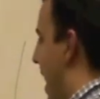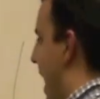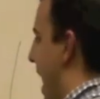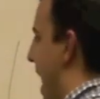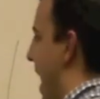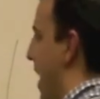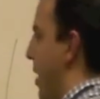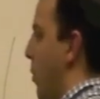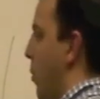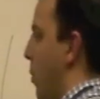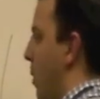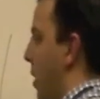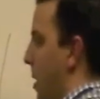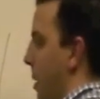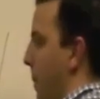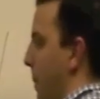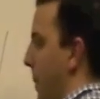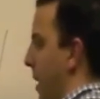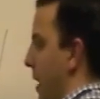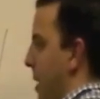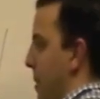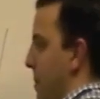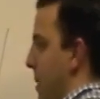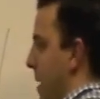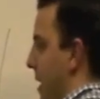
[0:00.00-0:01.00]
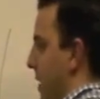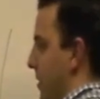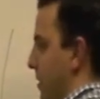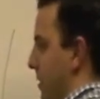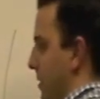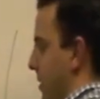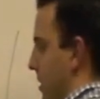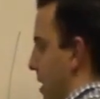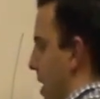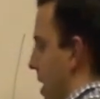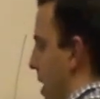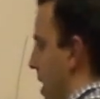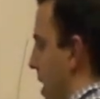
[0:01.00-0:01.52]
I don't want to let him
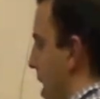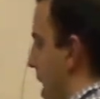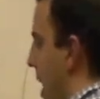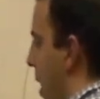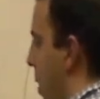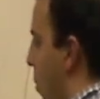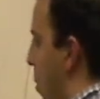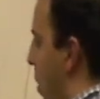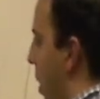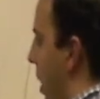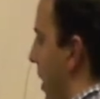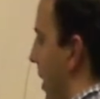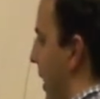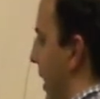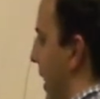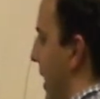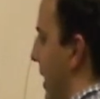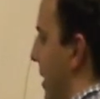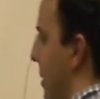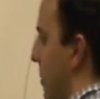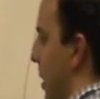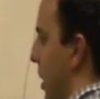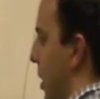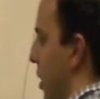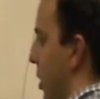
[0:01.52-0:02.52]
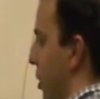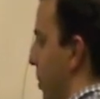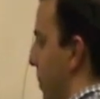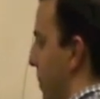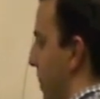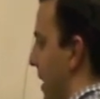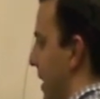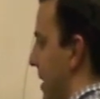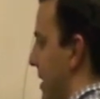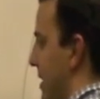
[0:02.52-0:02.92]
hesitate. I want to get him a little bit